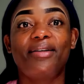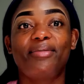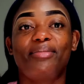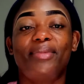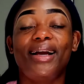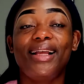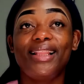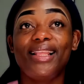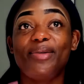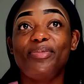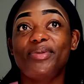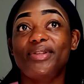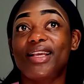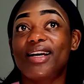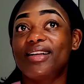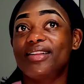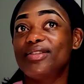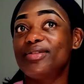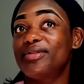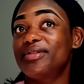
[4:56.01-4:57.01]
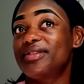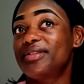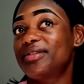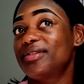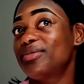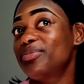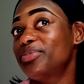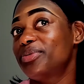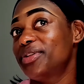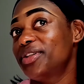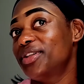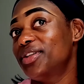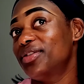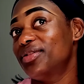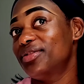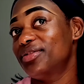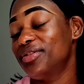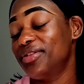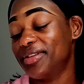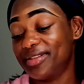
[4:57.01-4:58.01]
My lips now look super
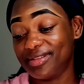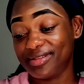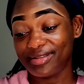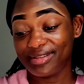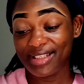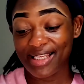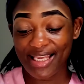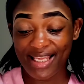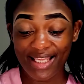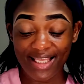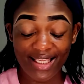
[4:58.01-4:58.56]
cute, girl.